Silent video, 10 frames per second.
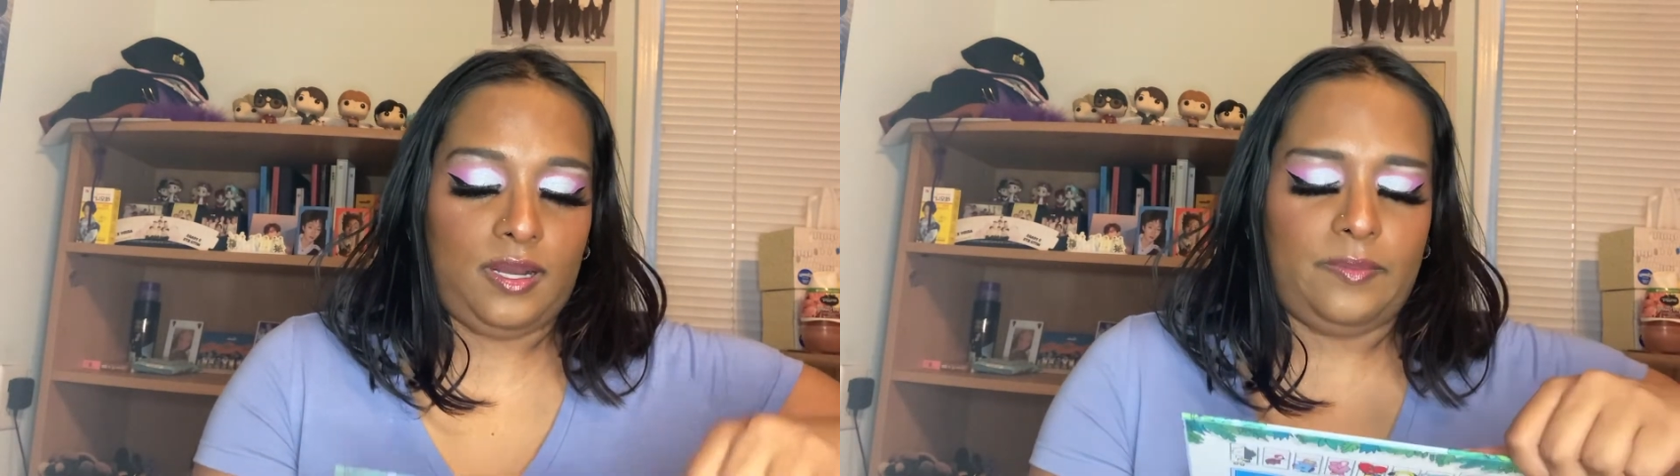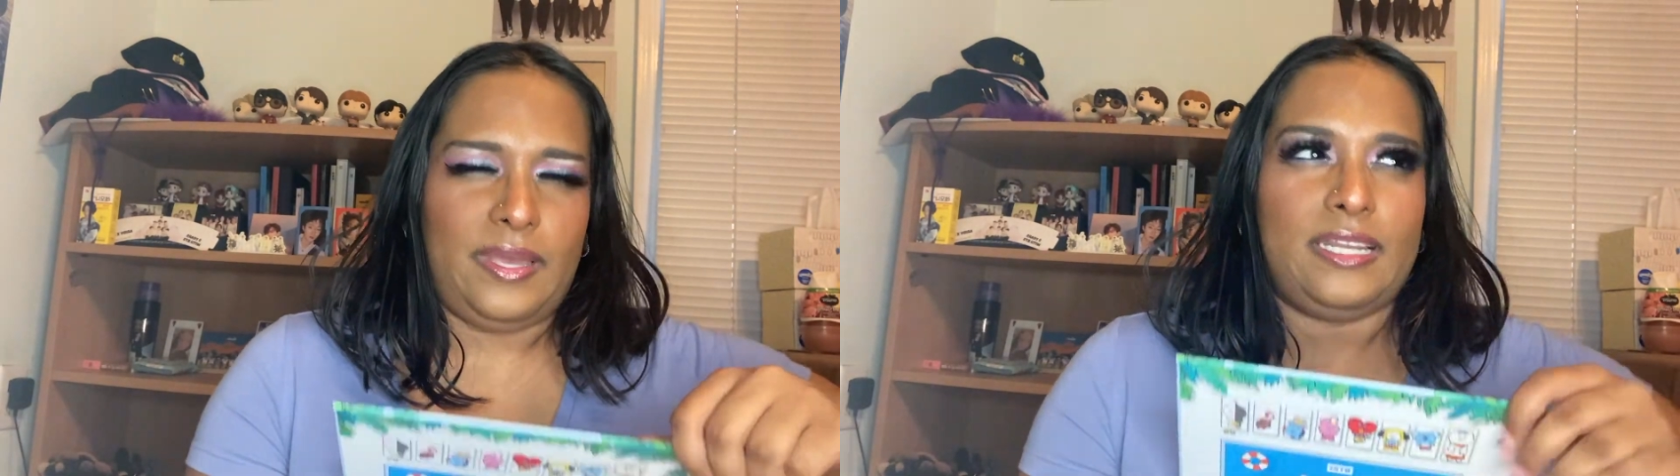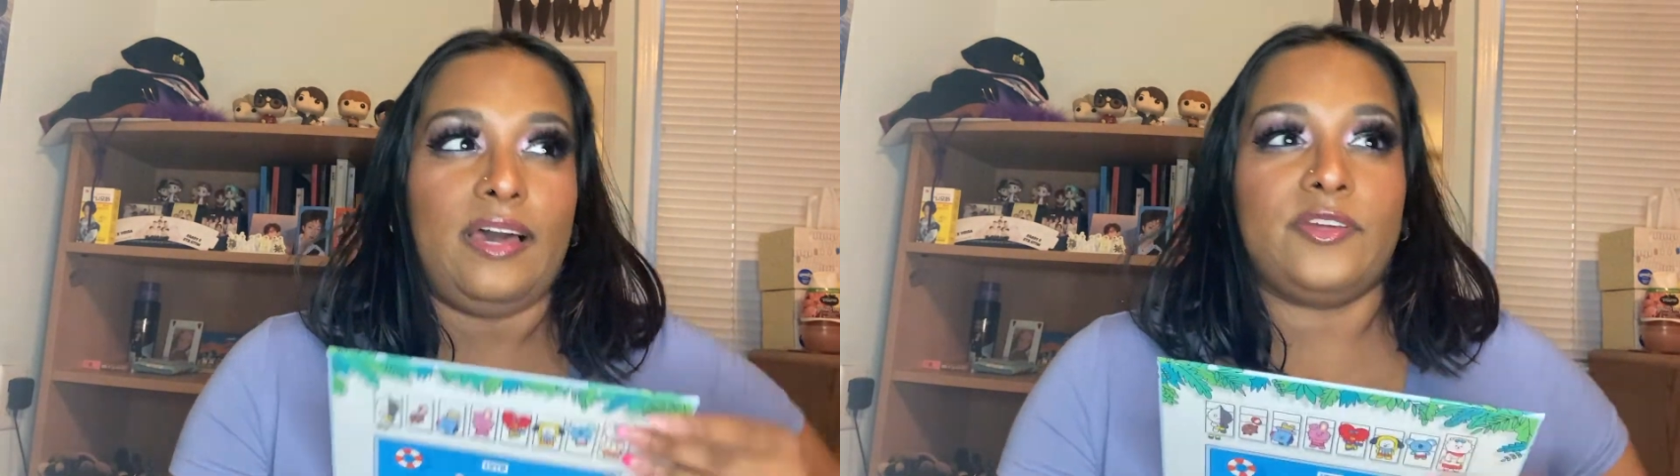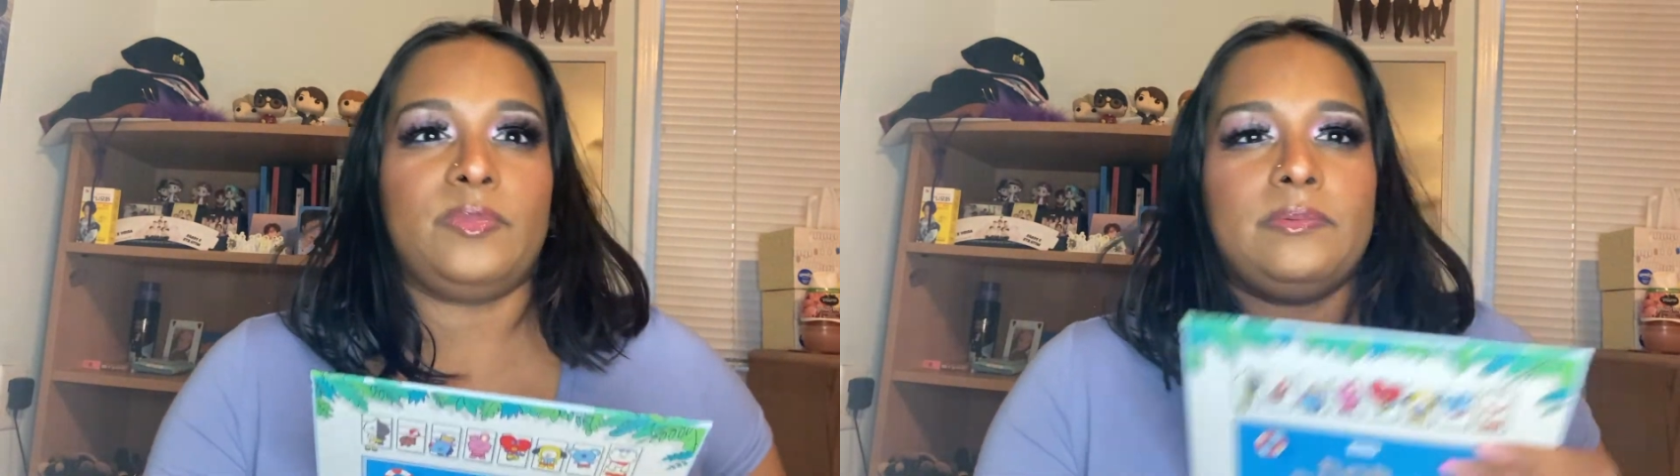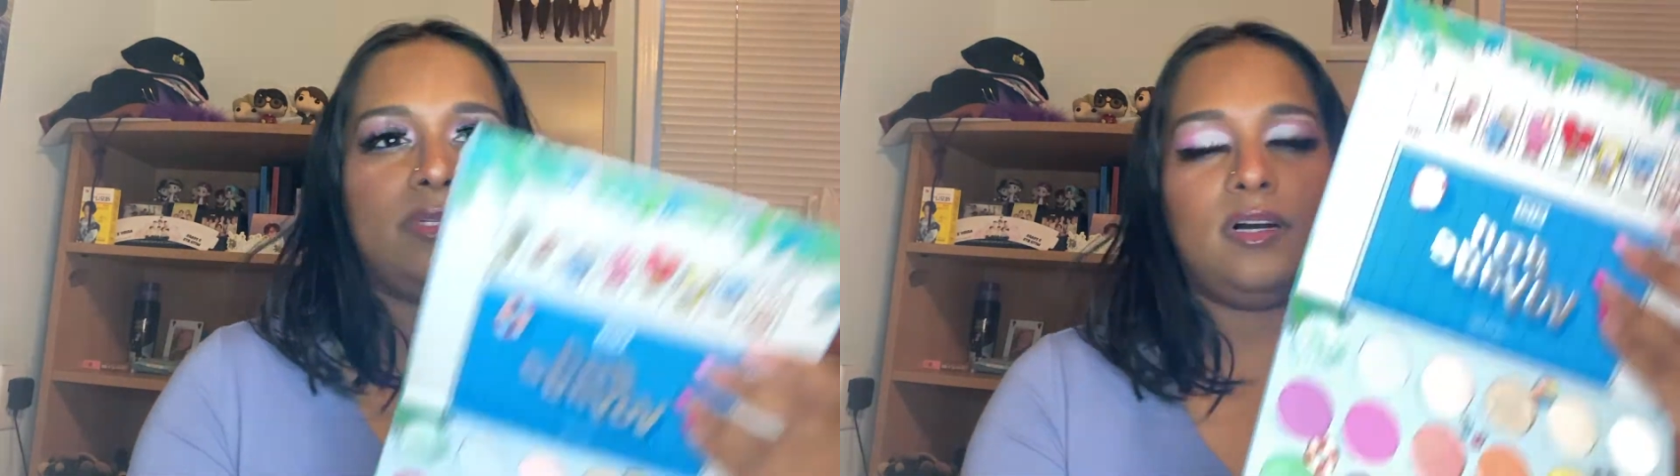and other
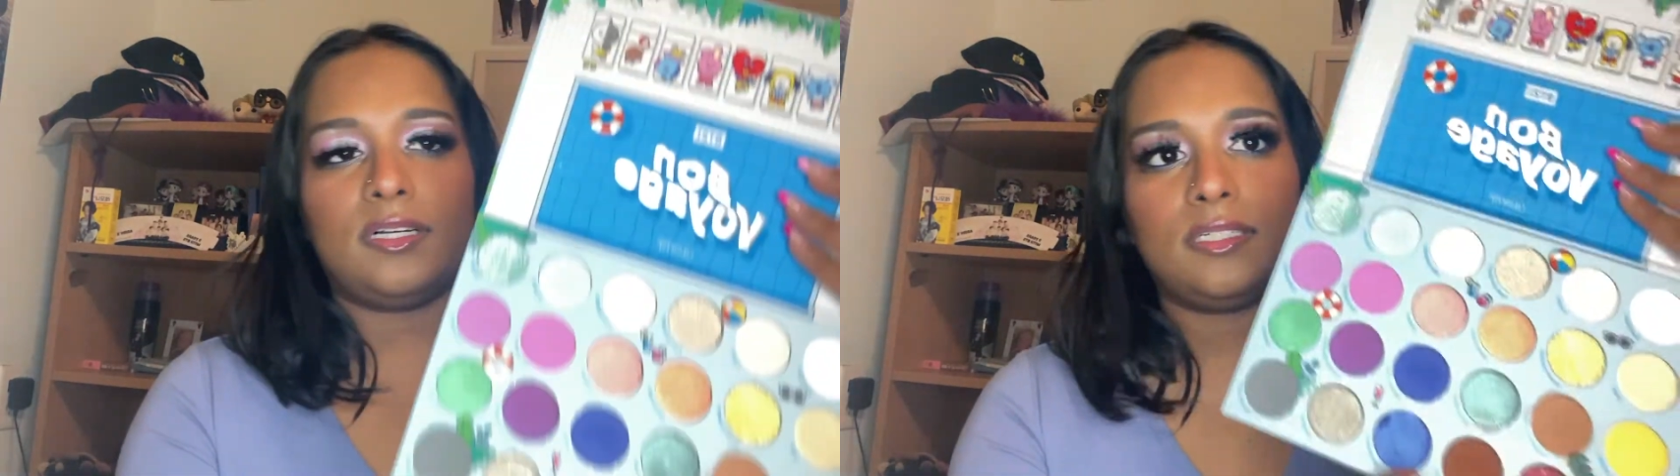people on